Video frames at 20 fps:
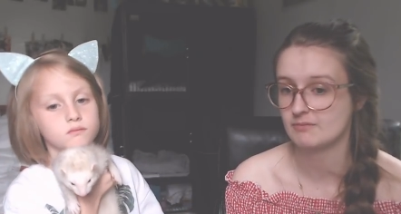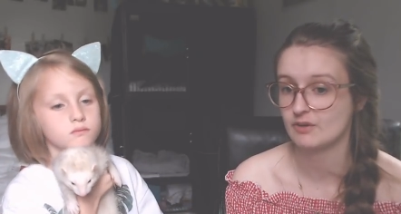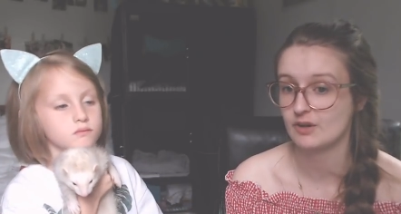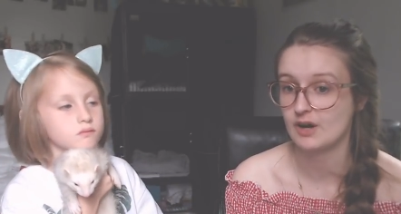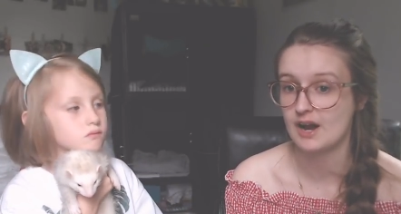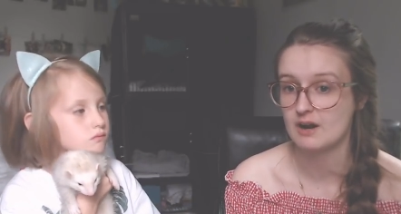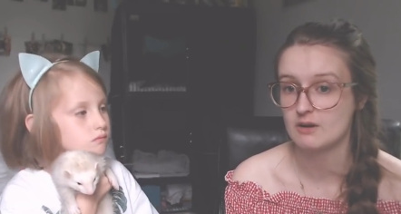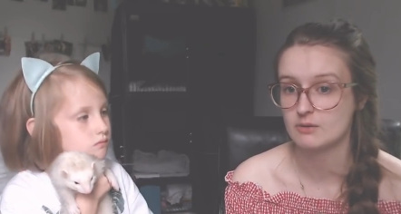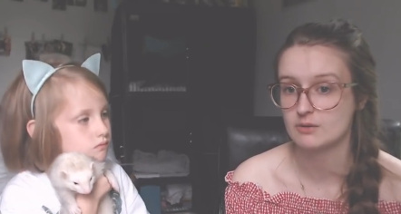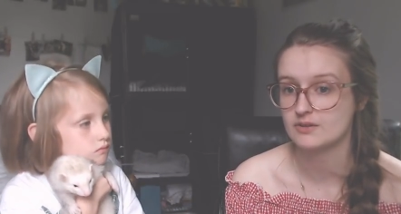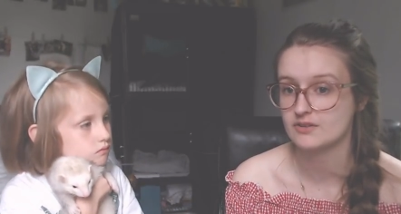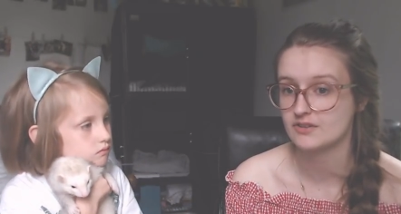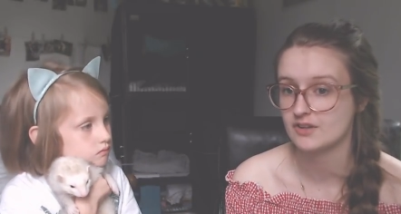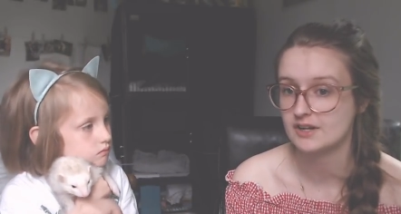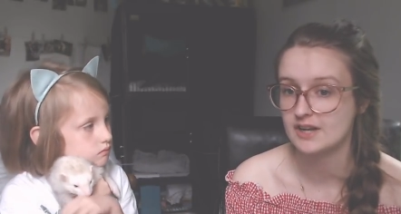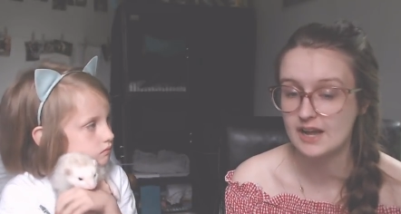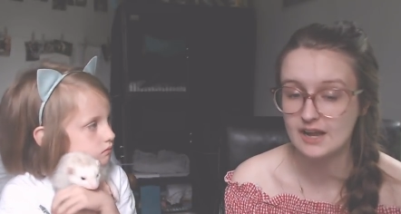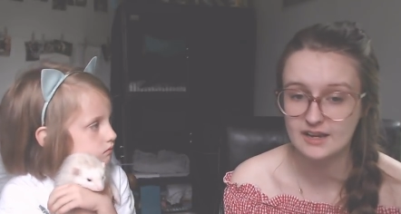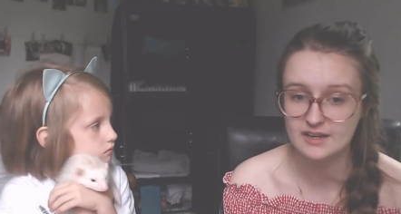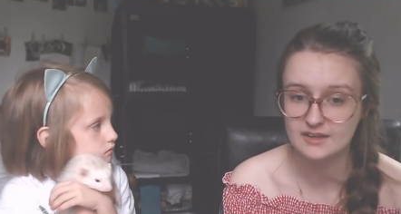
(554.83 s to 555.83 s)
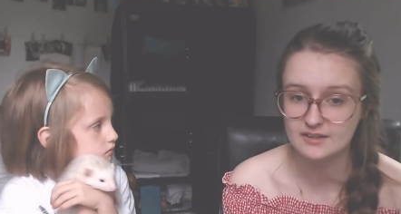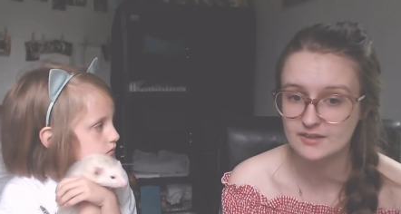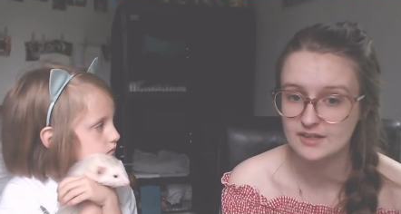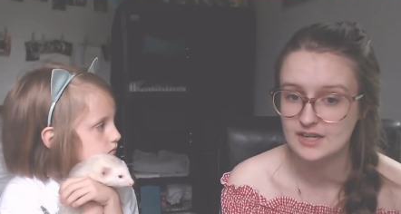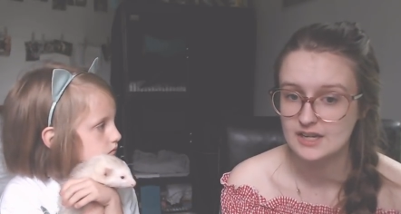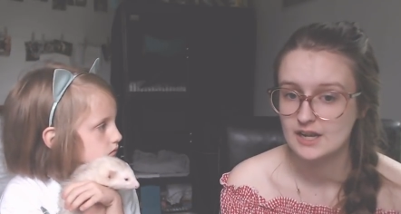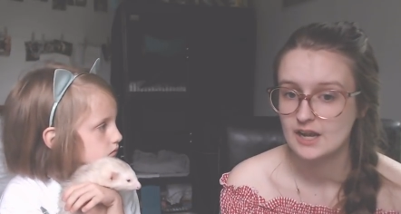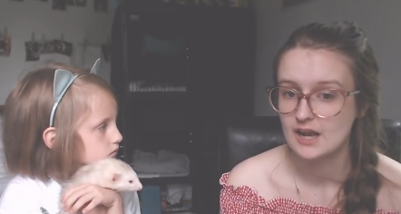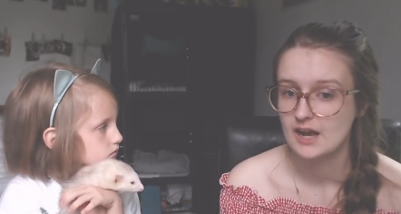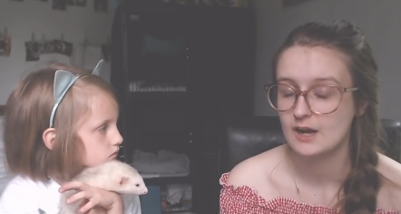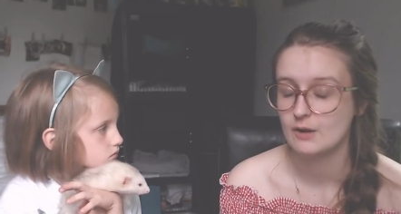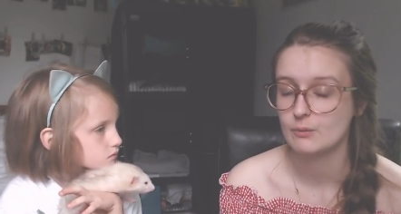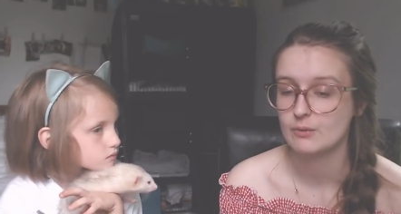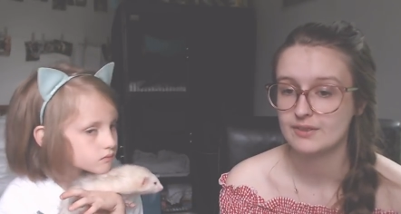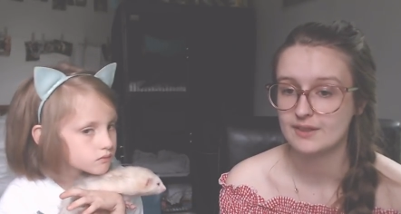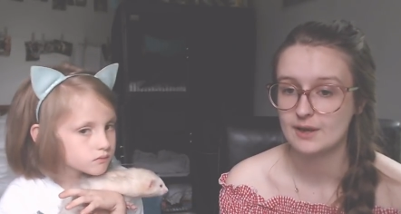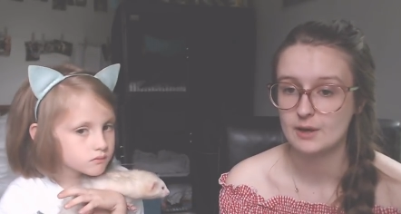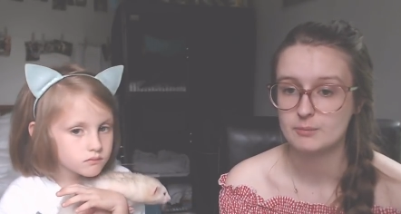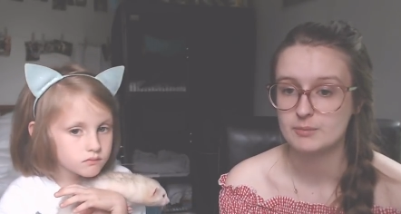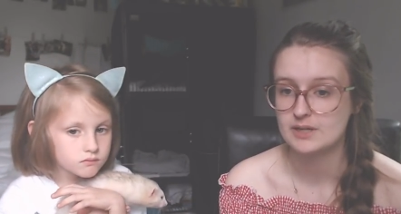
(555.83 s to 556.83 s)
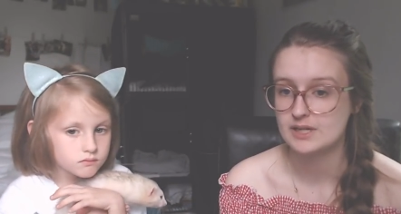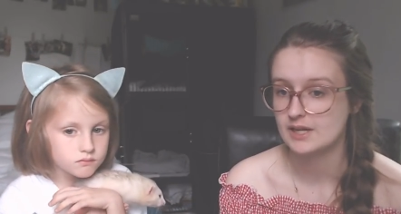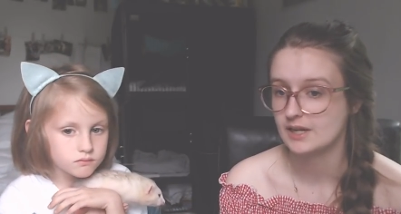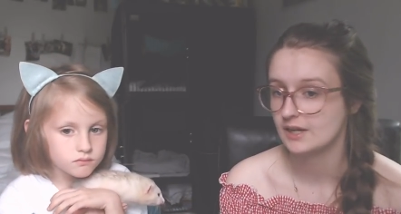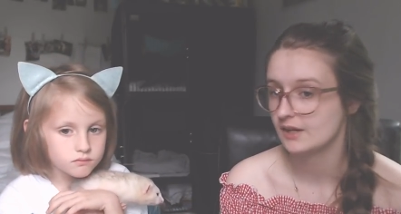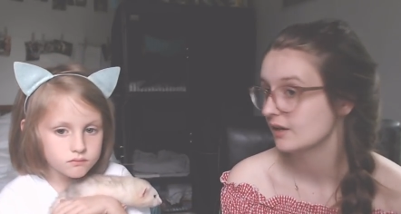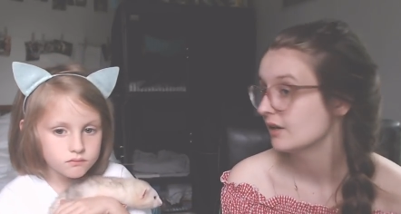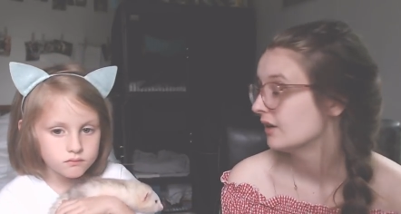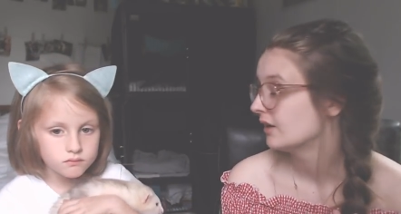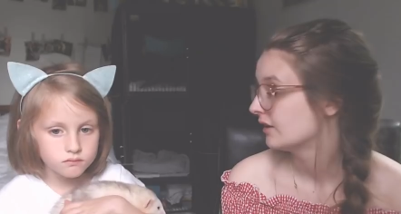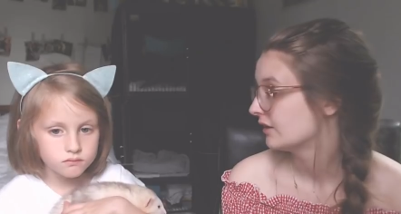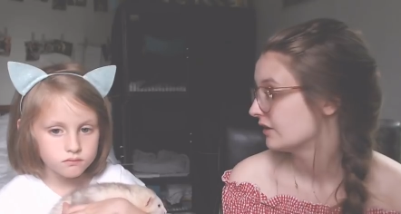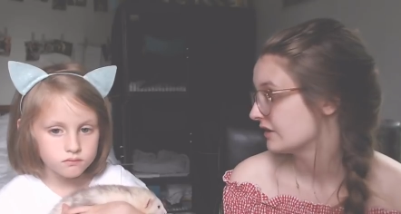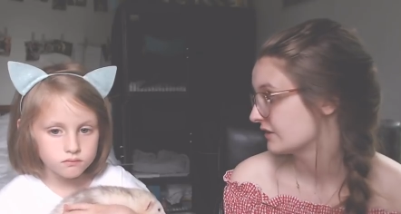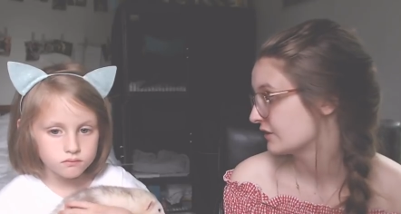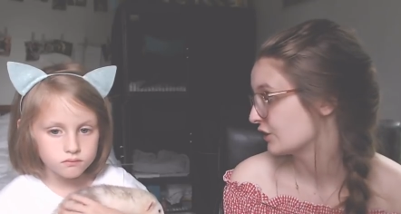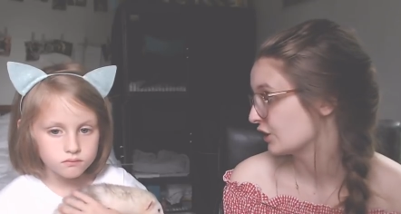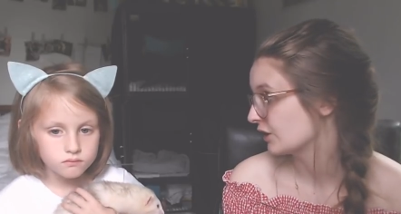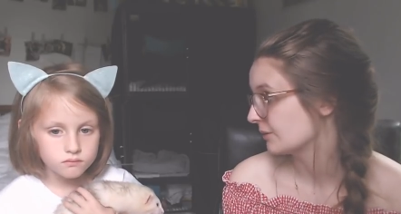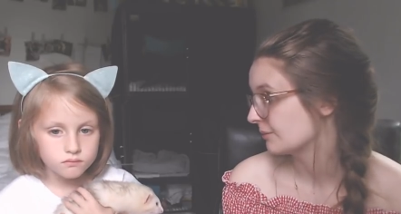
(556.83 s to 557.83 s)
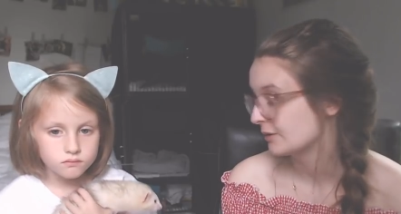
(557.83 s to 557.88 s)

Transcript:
Speaker 1: for hours on end uh, without being disturbed.